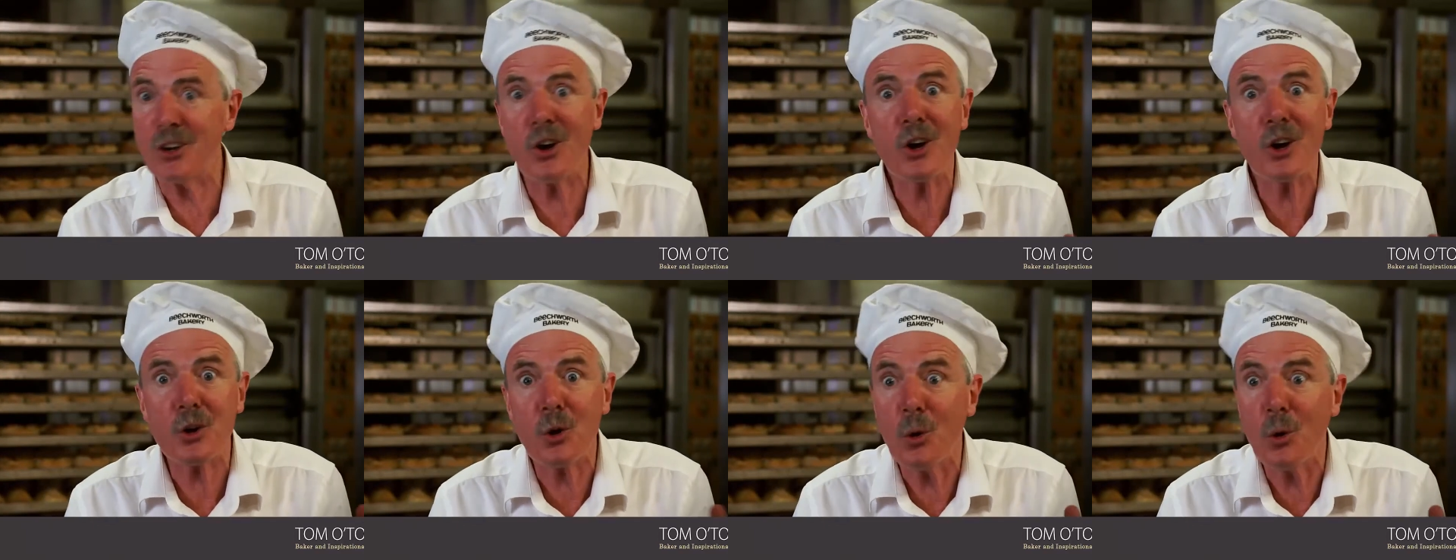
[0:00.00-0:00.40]

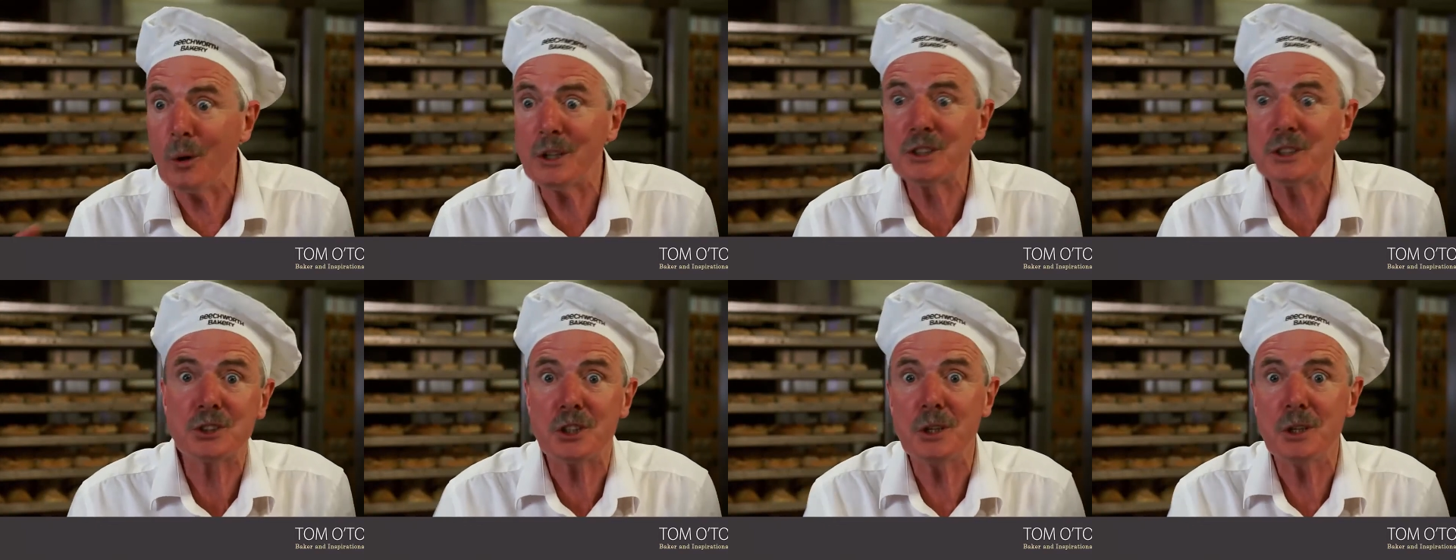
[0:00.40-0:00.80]
I could
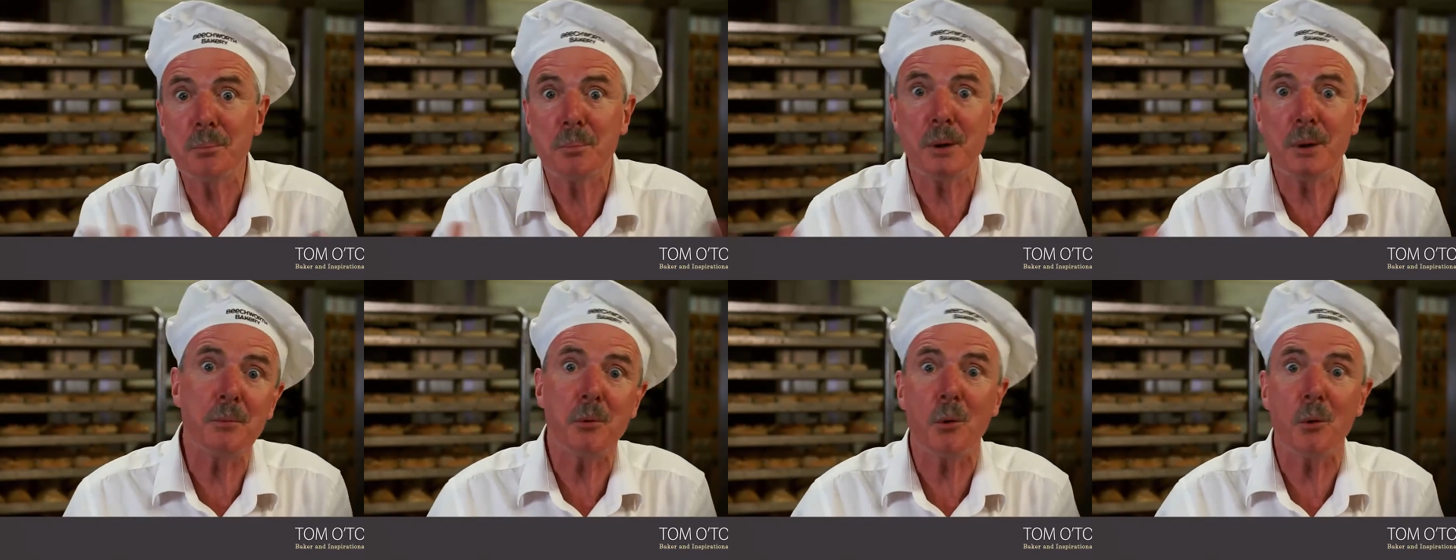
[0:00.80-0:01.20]
always see
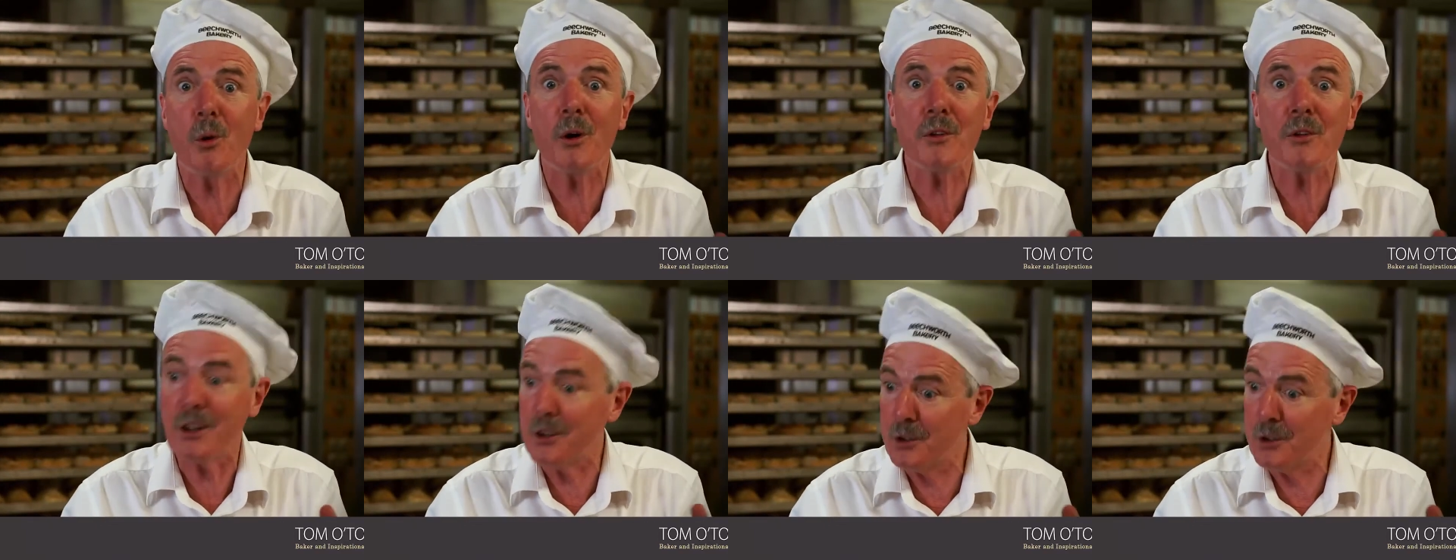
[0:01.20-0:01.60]
people,
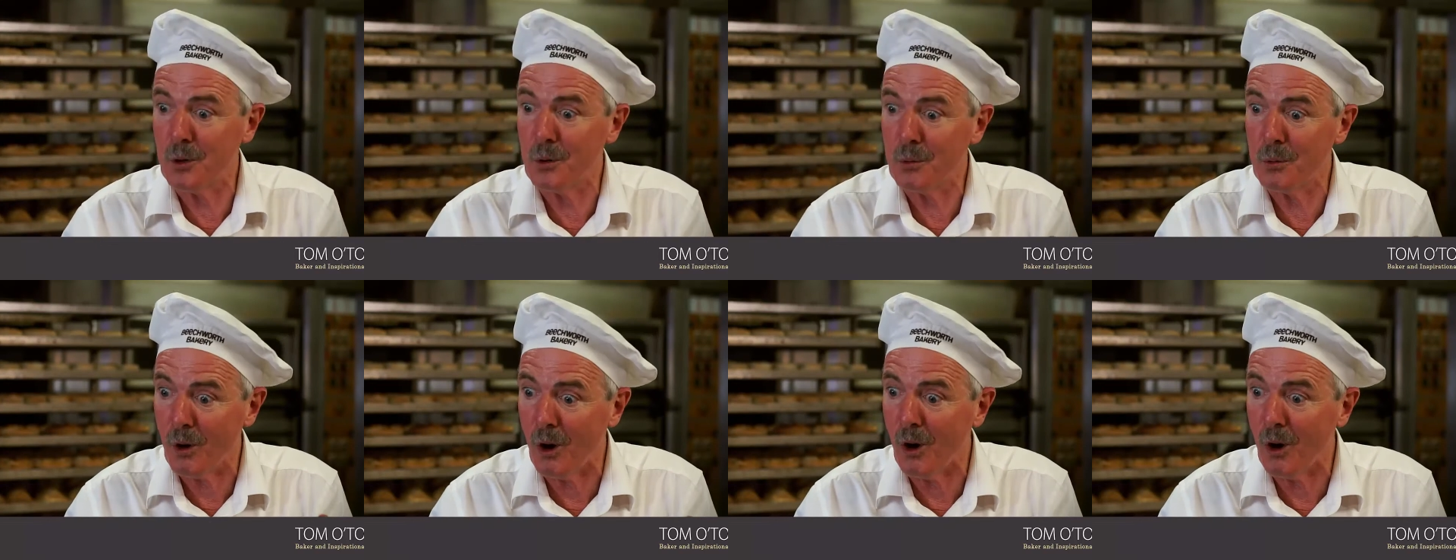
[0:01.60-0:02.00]
what they're
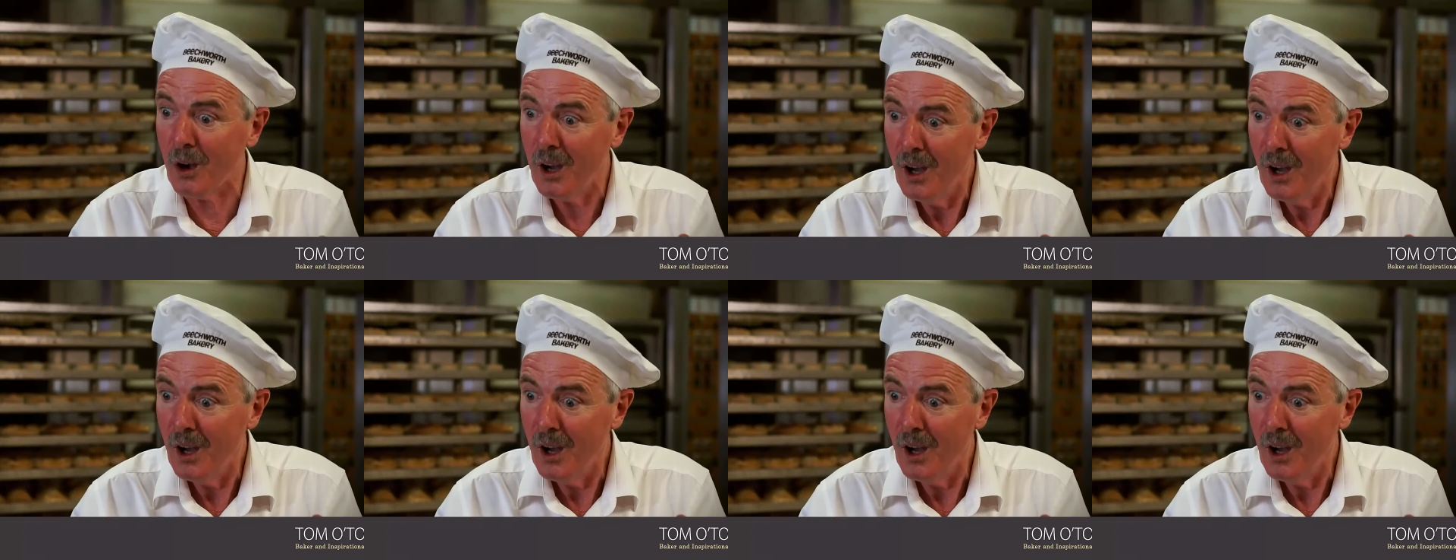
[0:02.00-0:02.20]
doing wrong.